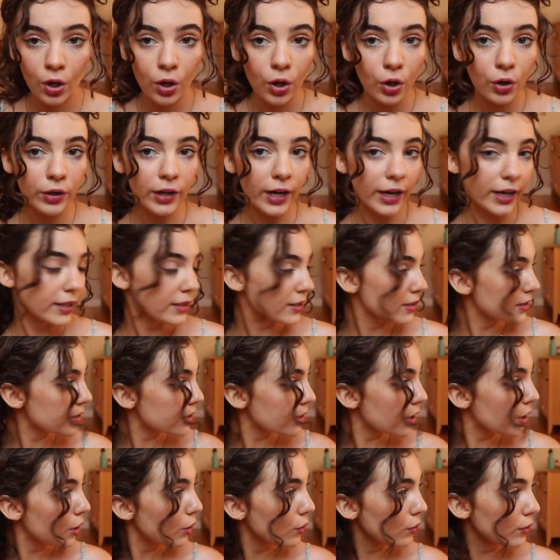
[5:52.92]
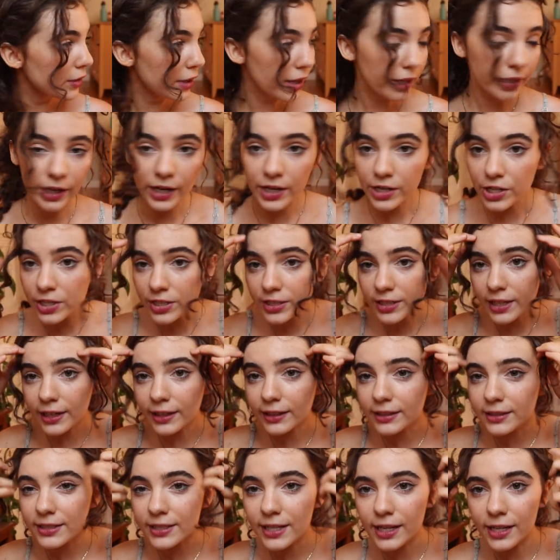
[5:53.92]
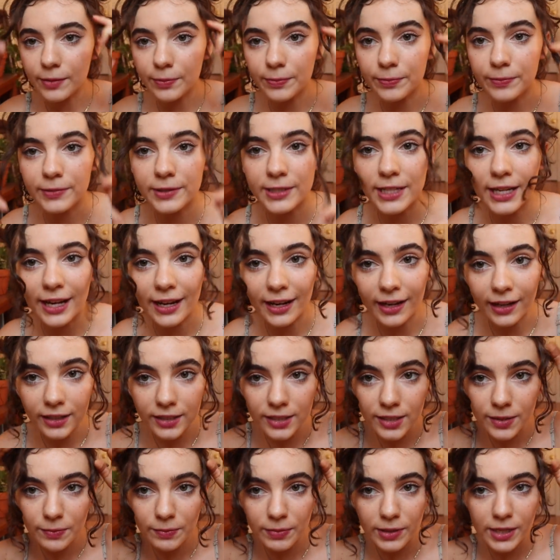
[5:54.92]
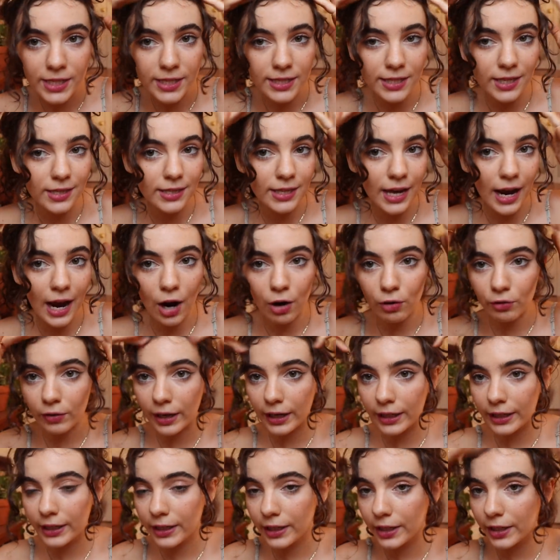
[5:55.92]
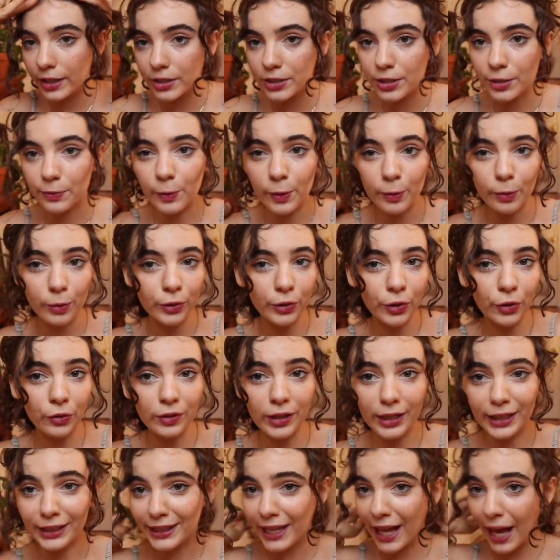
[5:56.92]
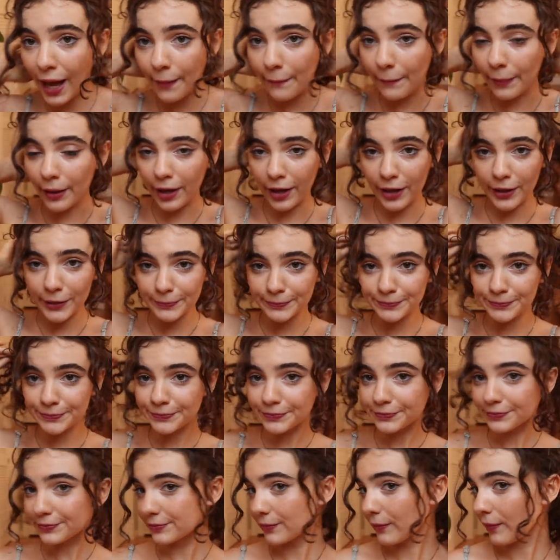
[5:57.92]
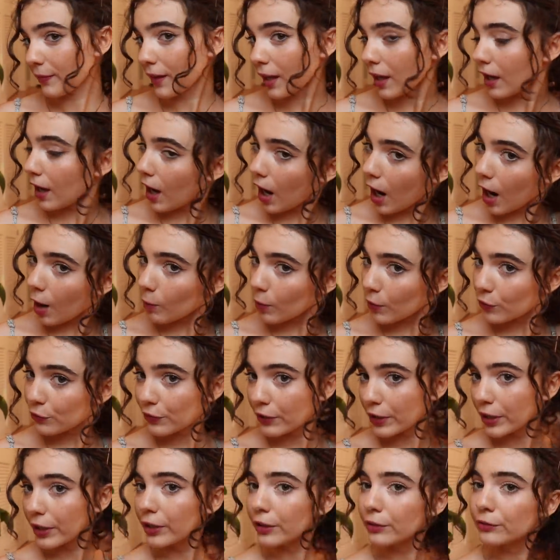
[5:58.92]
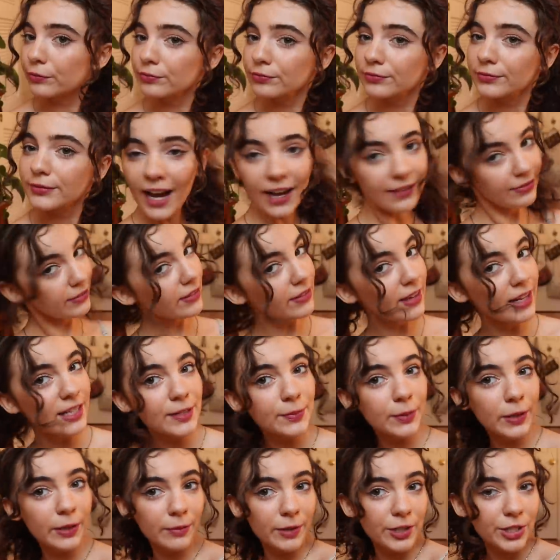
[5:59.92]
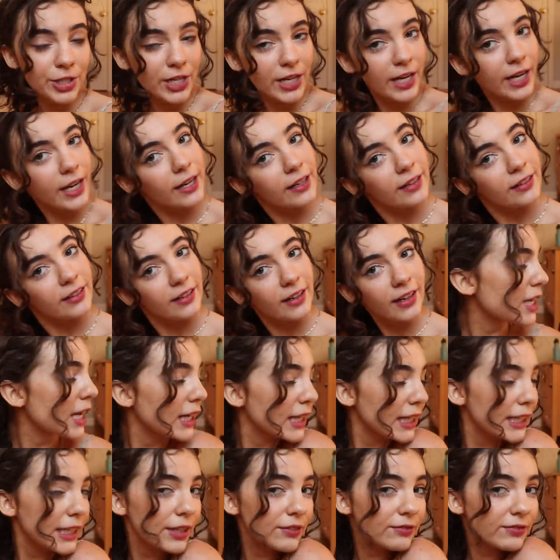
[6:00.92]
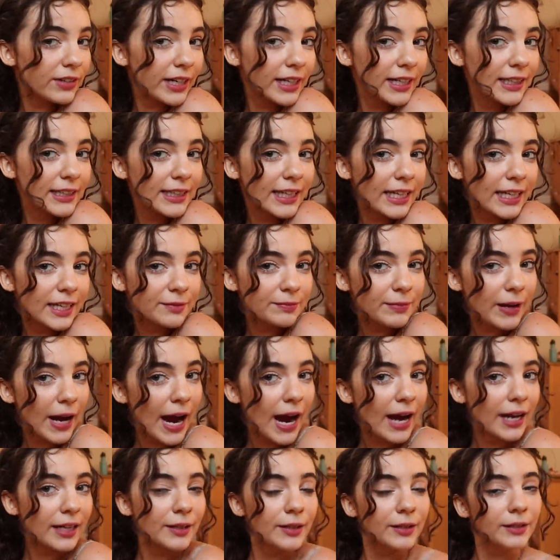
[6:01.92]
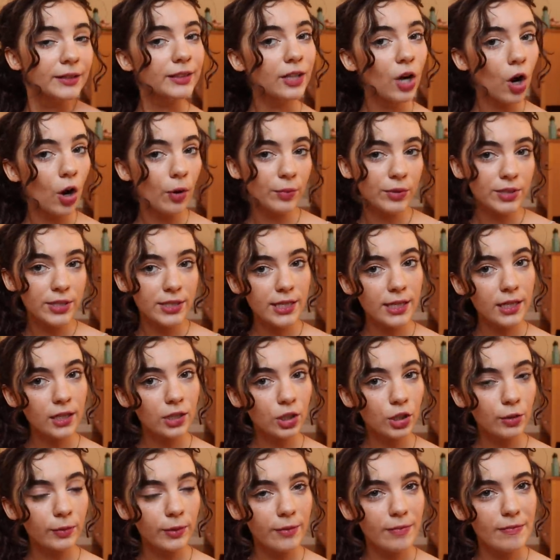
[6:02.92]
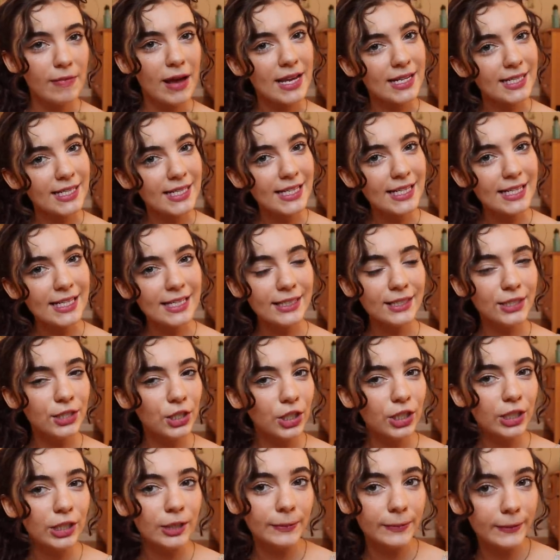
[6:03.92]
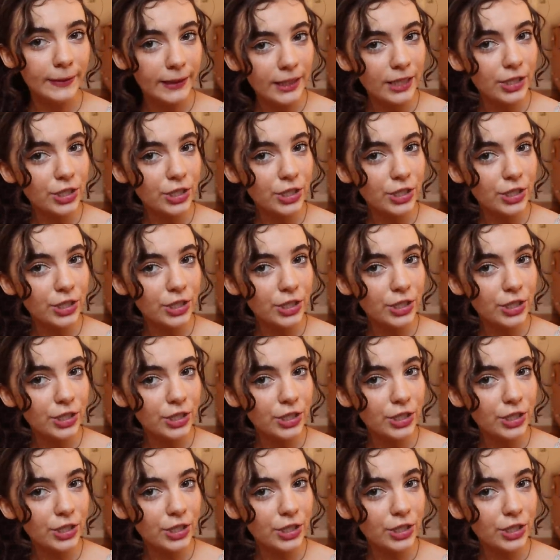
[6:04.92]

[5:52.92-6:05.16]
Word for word: Okay, so then I just like take some pieces out right here. Some people don't like that, but I'm a fan. And then that's pretty much it. It's kind of like a very laid back, almost like a little bit messy look, but